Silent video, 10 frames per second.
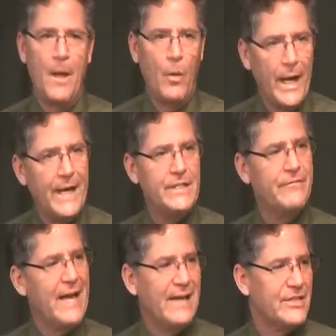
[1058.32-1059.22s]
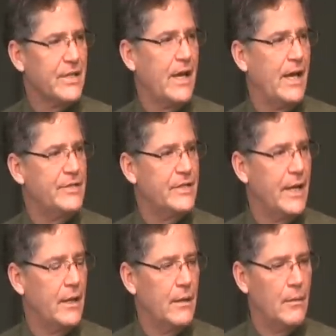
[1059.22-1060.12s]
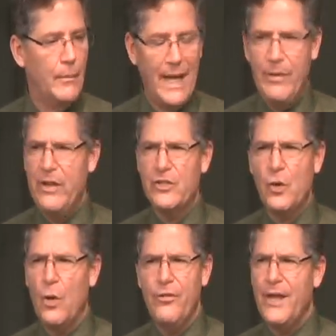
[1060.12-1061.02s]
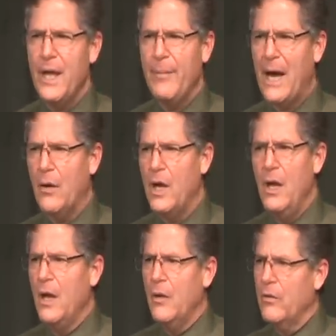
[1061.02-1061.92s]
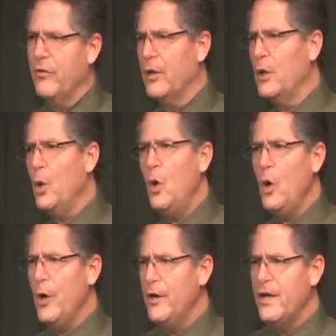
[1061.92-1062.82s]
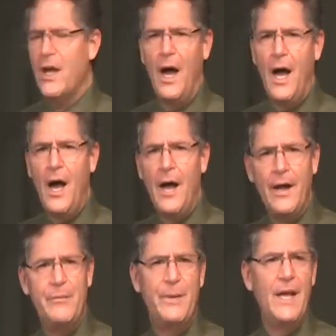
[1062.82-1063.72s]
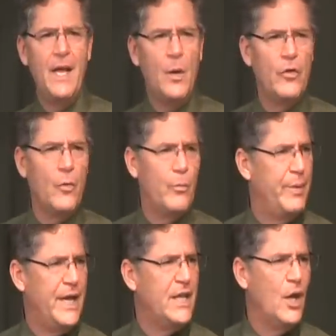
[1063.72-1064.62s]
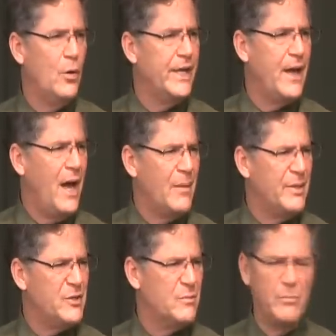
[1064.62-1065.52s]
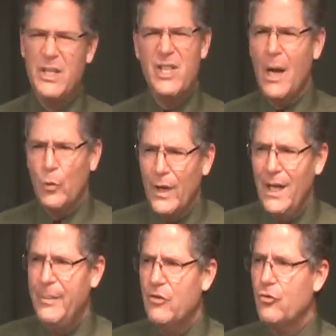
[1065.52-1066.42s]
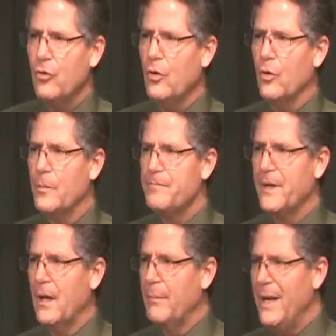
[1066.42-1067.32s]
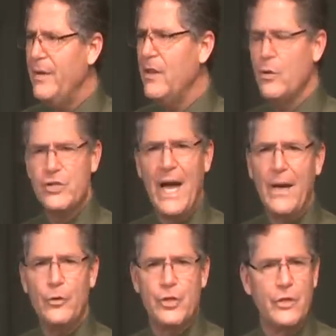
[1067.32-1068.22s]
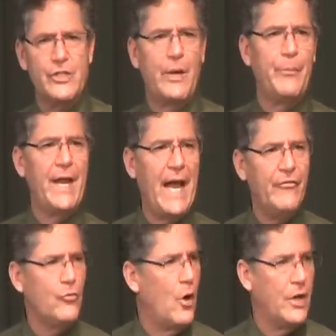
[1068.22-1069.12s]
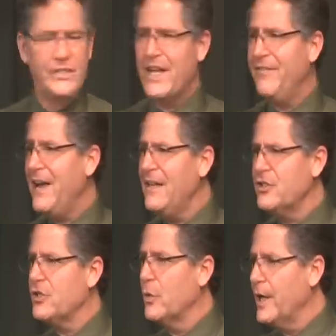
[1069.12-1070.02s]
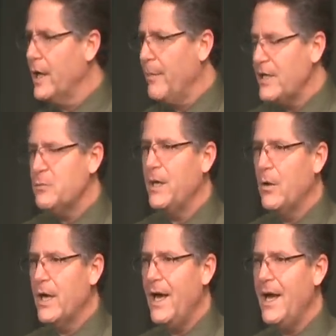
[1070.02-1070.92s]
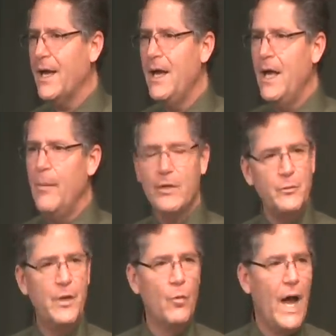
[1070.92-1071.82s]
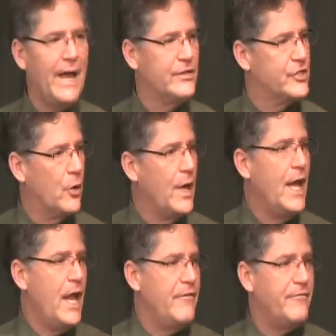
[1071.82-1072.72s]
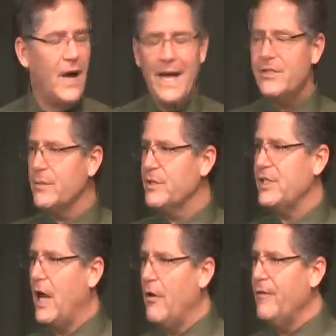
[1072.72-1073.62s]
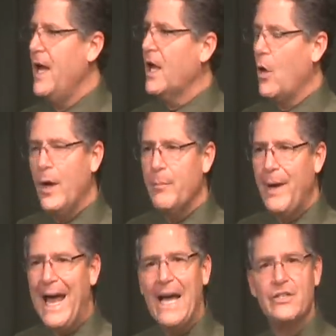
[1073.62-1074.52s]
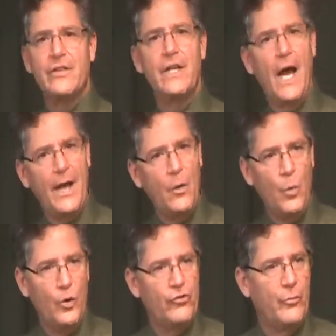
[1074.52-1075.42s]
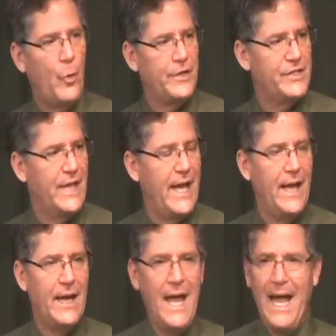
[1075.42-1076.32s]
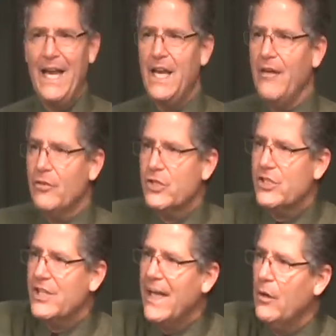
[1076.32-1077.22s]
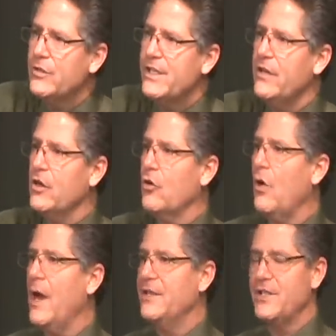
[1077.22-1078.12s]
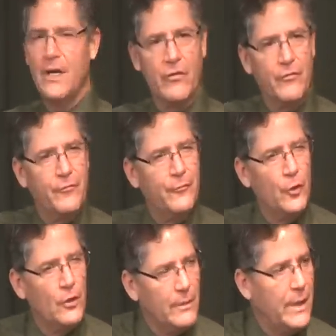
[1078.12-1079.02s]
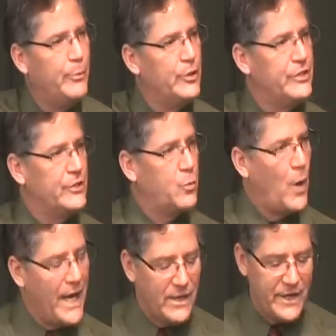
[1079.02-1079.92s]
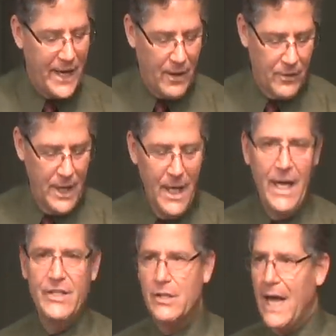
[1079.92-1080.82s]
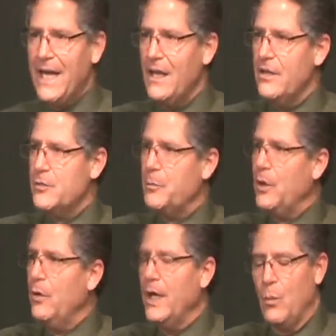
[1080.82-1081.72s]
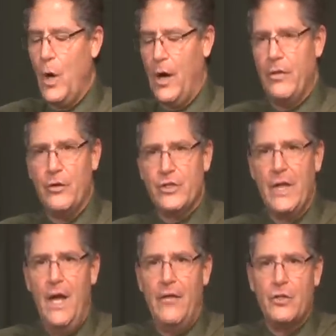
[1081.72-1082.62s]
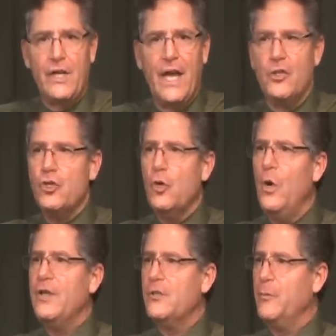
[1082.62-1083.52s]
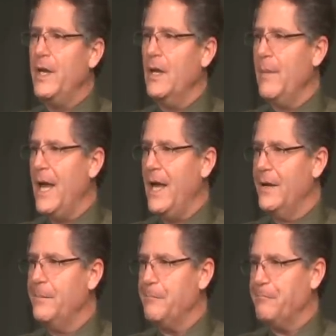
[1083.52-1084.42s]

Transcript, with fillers: Well, I guess if that's the case, then Maybe this whole thing about the Lord God being the, being the only God must, must not really be true. Maybe those idols are something after all, because if Ed's doing it, it must be okay. It must be right. And so he finds himself going back to the idol worship once again. And he never settles into Christ, he never firmly puts his weight down. He's like in this period where there's, there's like a choice being made.